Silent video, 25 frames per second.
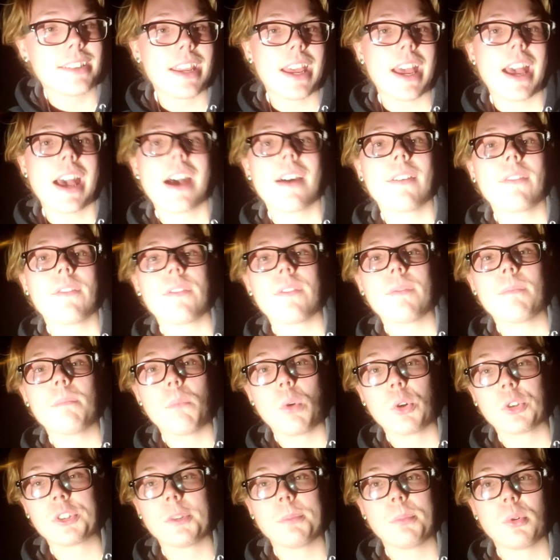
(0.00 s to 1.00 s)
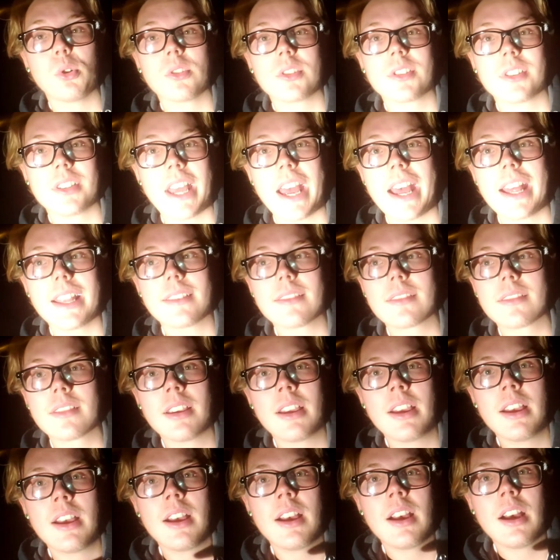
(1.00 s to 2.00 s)
to have multiple sets
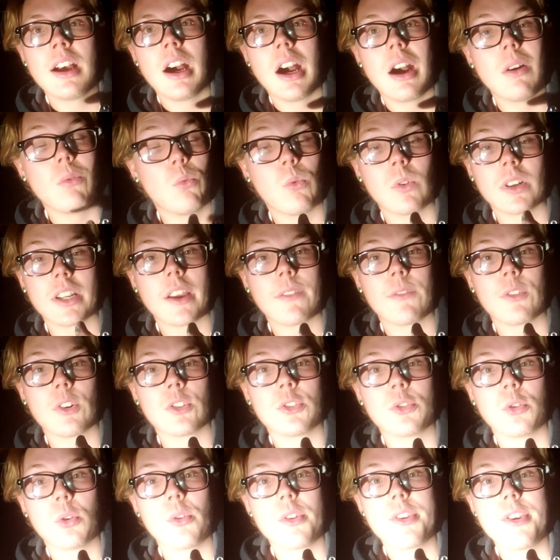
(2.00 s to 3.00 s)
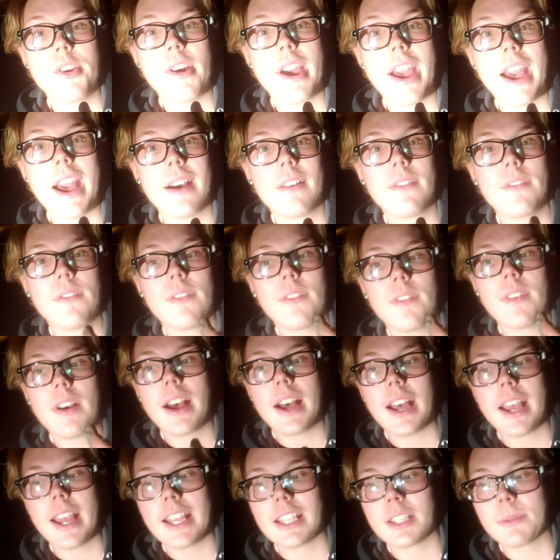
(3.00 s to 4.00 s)
of whatever tool you have,
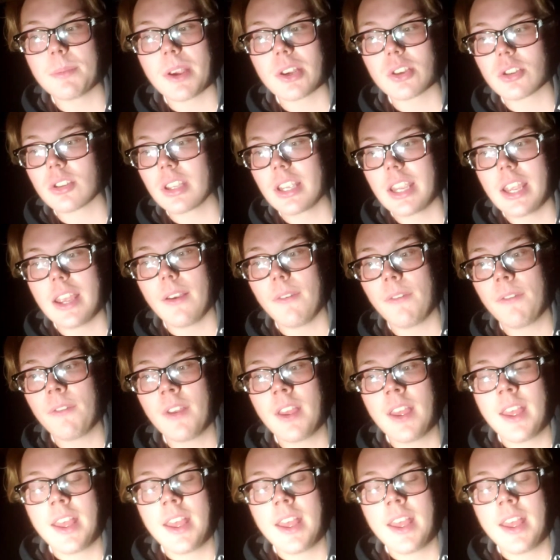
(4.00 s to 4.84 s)
especially if,